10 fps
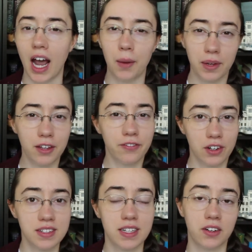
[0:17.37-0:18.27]
I read the
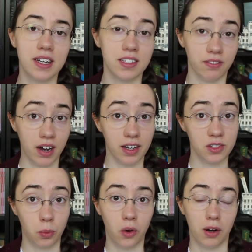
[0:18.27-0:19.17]
first series,
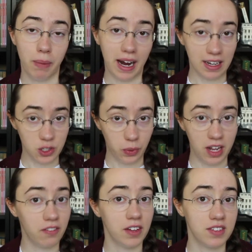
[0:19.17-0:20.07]
Vatta's War, back in
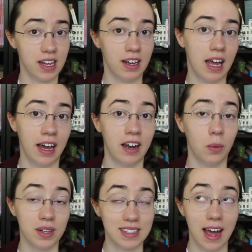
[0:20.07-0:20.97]
2015, and it
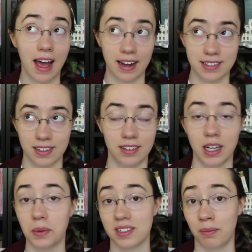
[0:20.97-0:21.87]
was
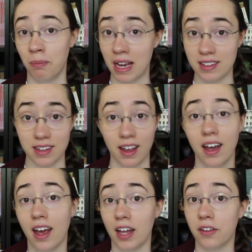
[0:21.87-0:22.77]
excellent. It was amazing.
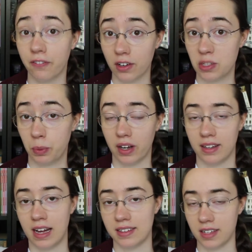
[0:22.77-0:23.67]
And the first book in
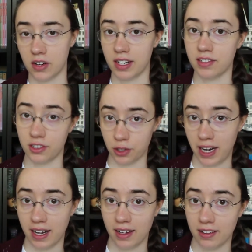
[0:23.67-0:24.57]
that series,
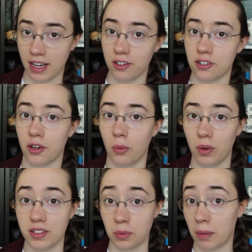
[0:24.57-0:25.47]
Trading in Danger,
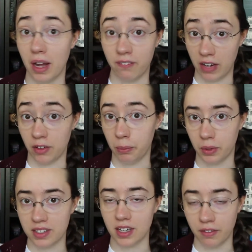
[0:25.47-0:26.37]
was one of my favorite
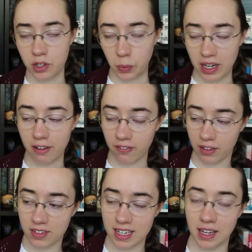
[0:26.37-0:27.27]
books of
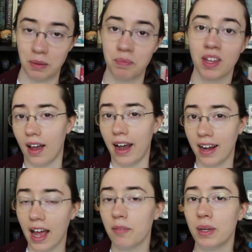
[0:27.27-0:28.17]
2015. And
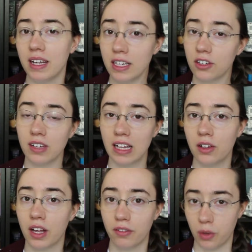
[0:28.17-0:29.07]
I have been eagerly
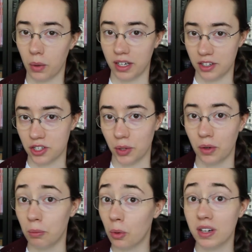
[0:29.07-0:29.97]
looking forward
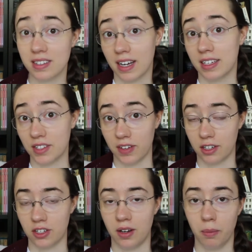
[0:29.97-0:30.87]
to more science
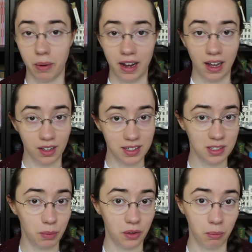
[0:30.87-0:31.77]
fiction by
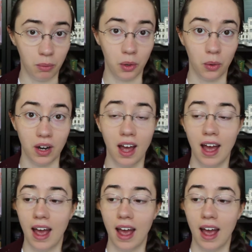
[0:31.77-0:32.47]
Elizabeth Moon.